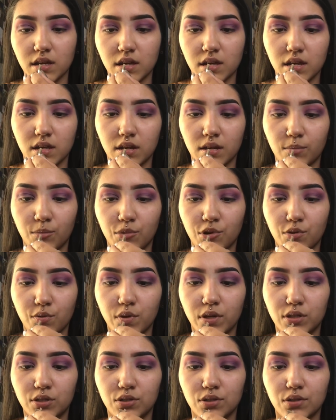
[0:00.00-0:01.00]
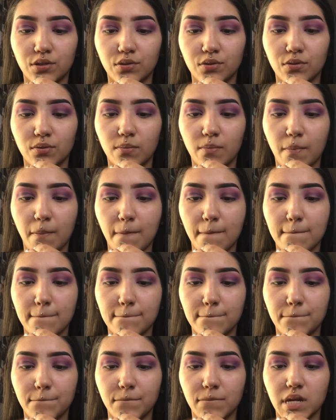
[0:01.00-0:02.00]
and I'm going to
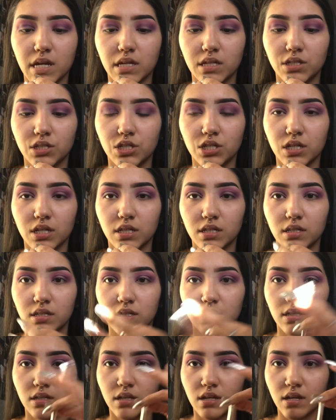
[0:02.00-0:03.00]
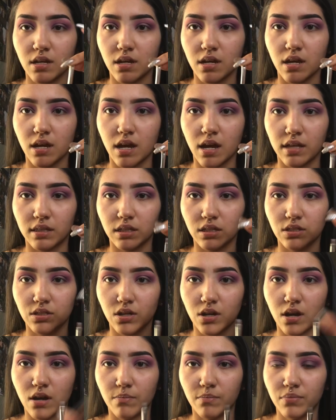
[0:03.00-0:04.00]
pinch it at the
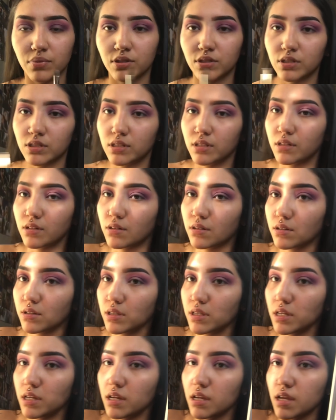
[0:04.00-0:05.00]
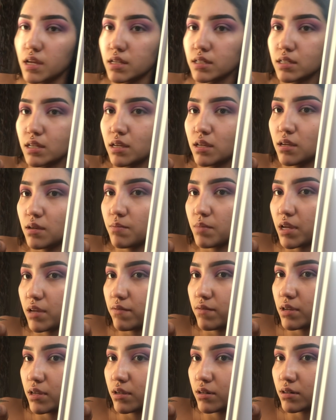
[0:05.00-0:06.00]
top, just literally taking my
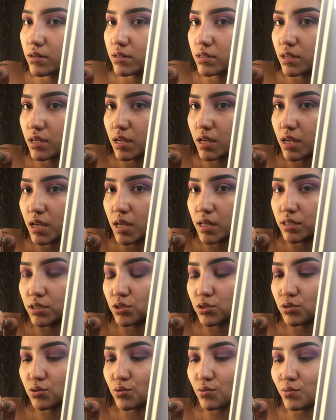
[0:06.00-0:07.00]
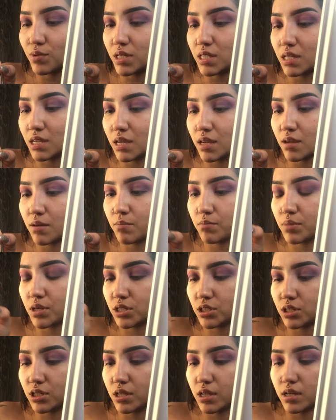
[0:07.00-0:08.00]
fingers and squeezing it and
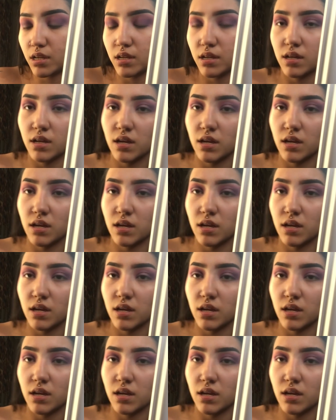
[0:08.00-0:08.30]
pinching it.